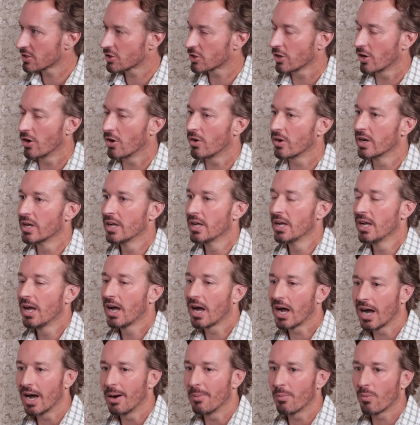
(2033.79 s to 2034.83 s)
So
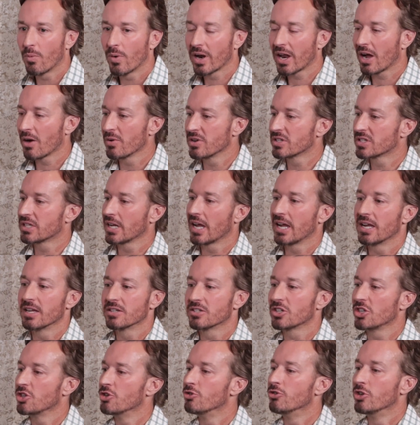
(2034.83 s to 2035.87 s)
what I would say
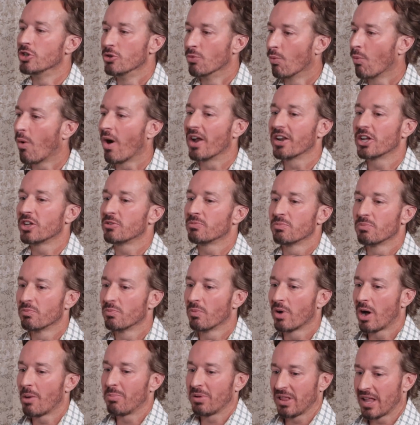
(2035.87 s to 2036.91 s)
is you want to
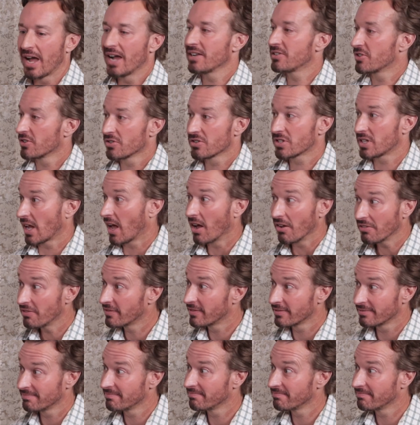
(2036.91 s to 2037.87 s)
apply it to yourself.